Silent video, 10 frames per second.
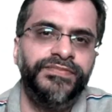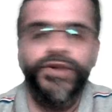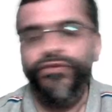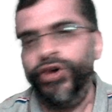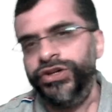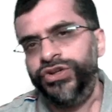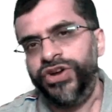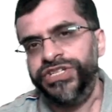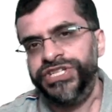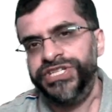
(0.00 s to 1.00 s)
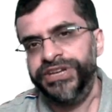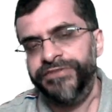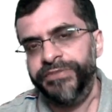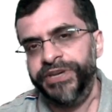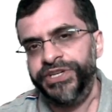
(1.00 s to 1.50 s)
What causes
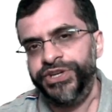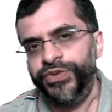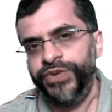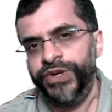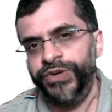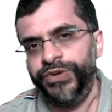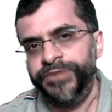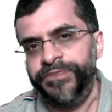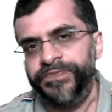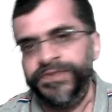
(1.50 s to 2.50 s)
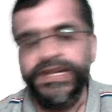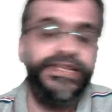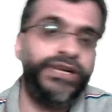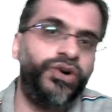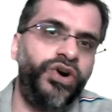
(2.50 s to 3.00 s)
information overload?
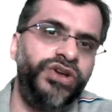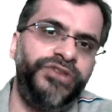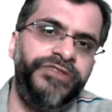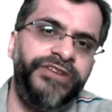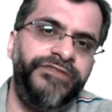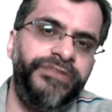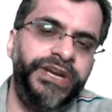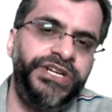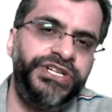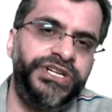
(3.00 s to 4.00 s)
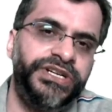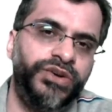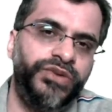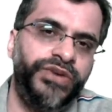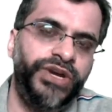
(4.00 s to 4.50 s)
The cause of information
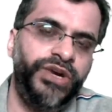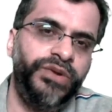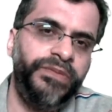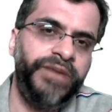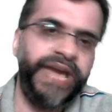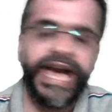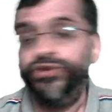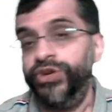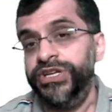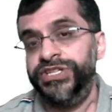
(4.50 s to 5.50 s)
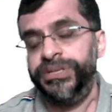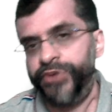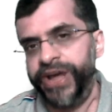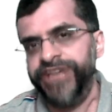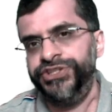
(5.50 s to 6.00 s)
overload may actually
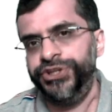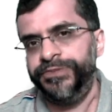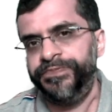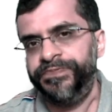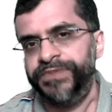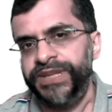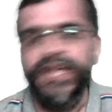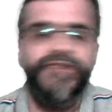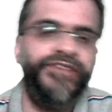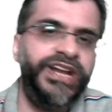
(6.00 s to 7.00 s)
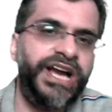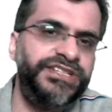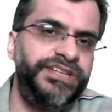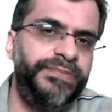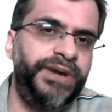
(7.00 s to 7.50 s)
surprise you. When
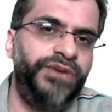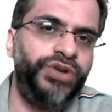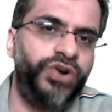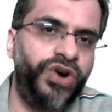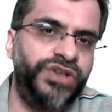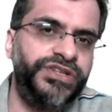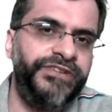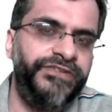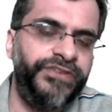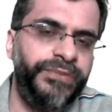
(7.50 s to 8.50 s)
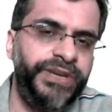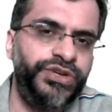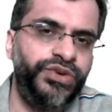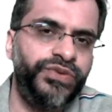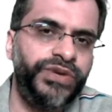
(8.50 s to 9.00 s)
asked about the cause of
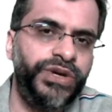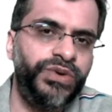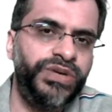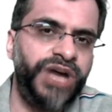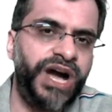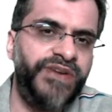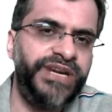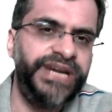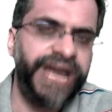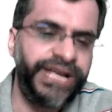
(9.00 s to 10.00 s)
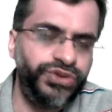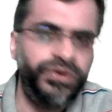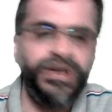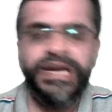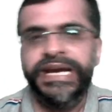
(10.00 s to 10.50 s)
information overload, our
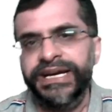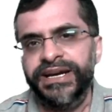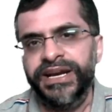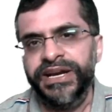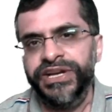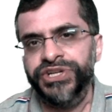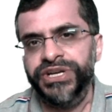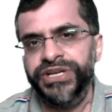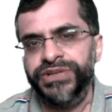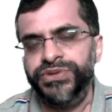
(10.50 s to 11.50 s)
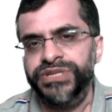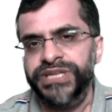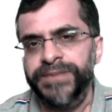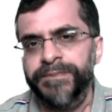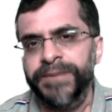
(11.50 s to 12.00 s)
natural inclination is to
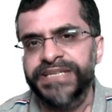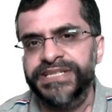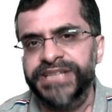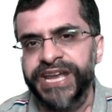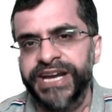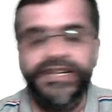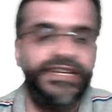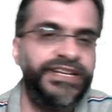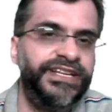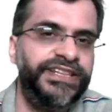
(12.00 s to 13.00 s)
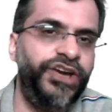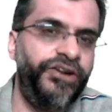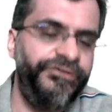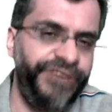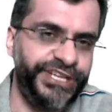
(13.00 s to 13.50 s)
simply state the
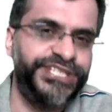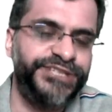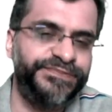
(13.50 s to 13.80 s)
obvious.